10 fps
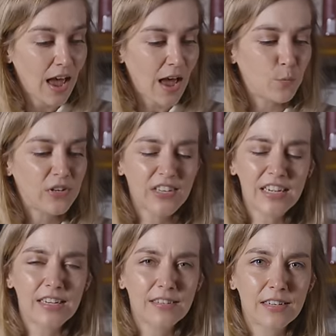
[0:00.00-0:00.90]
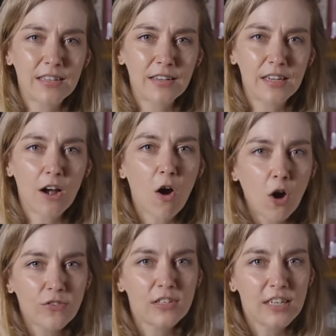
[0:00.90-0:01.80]
And we see this in the
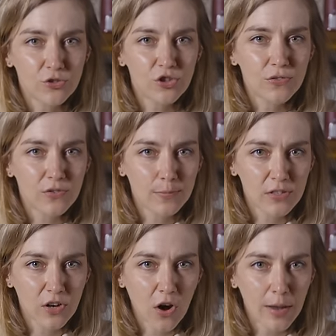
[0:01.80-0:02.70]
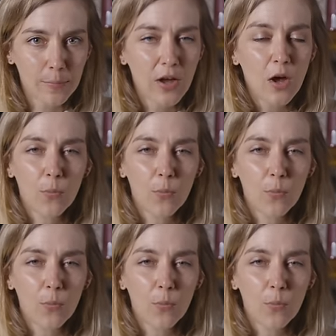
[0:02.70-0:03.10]
art and literature from the time,